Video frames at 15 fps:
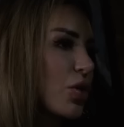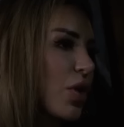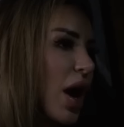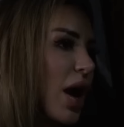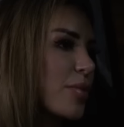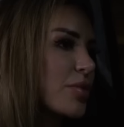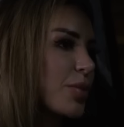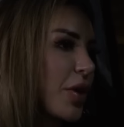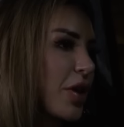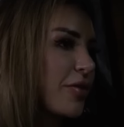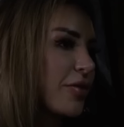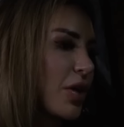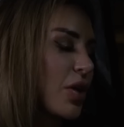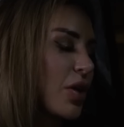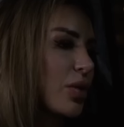and grabbed my
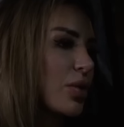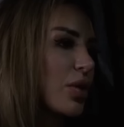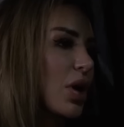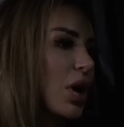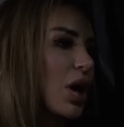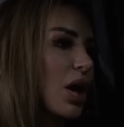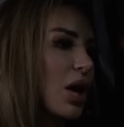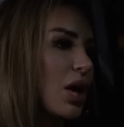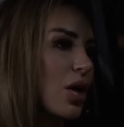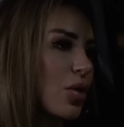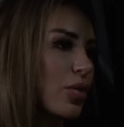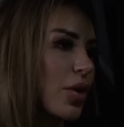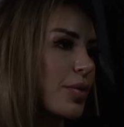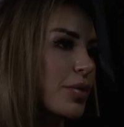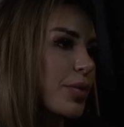phone,
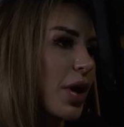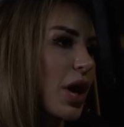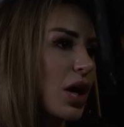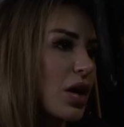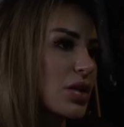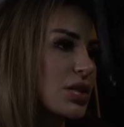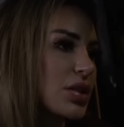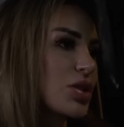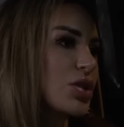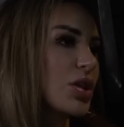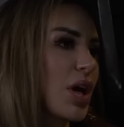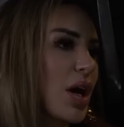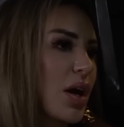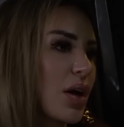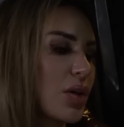ripped my hair
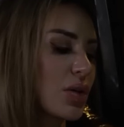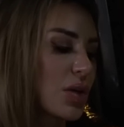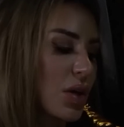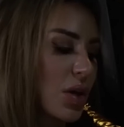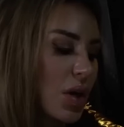extension out,